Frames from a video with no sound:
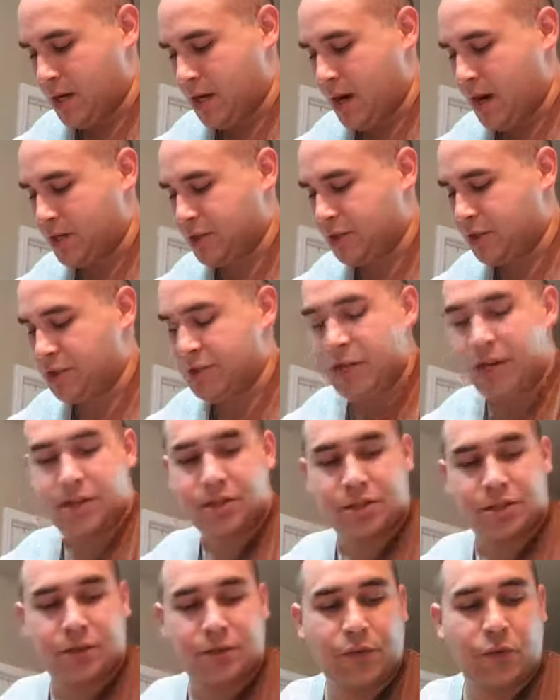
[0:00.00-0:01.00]
they're actually
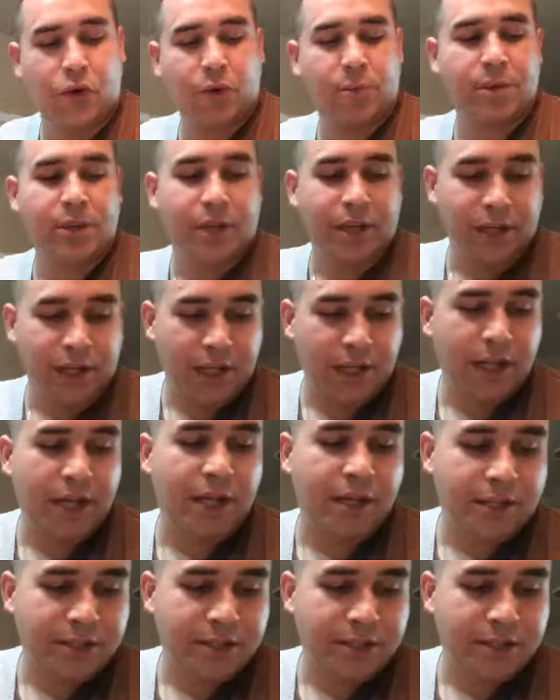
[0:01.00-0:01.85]
changing the formula again.